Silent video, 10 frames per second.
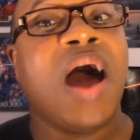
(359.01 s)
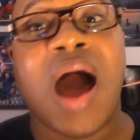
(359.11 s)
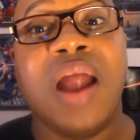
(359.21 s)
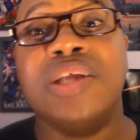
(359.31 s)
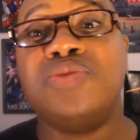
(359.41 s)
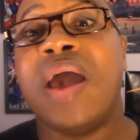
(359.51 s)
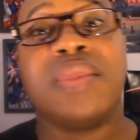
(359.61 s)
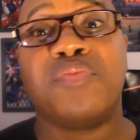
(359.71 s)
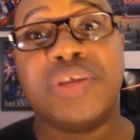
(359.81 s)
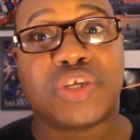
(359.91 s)
I'll let you have the
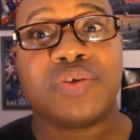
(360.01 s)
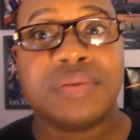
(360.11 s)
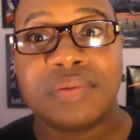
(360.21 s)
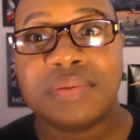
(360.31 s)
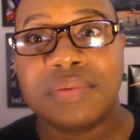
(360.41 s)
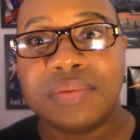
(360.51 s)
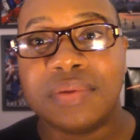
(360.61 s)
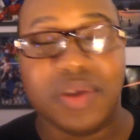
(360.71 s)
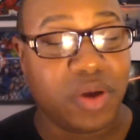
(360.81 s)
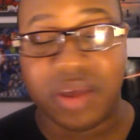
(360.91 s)
preacher.
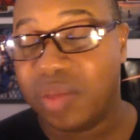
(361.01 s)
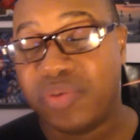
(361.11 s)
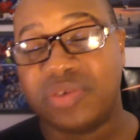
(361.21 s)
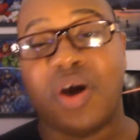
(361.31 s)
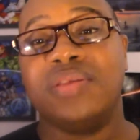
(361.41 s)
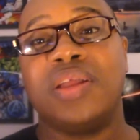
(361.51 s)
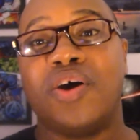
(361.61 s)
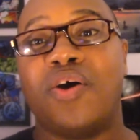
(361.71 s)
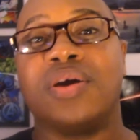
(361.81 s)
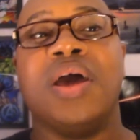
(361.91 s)
You can kill the preacher all day
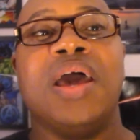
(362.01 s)
long.